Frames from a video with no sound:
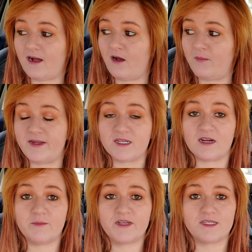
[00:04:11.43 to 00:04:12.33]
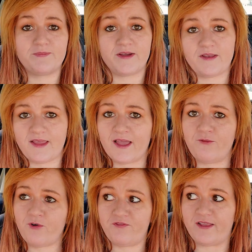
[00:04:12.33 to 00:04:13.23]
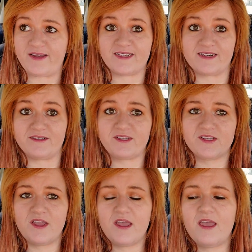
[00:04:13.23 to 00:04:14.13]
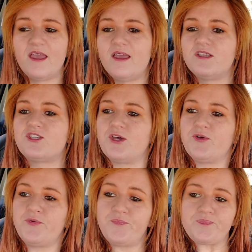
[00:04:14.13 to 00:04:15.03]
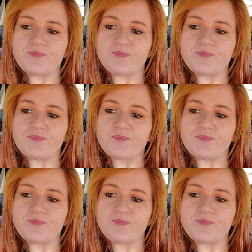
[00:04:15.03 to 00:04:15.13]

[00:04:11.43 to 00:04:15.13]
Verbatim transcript: on my tire because apparently I got run flat tires. So,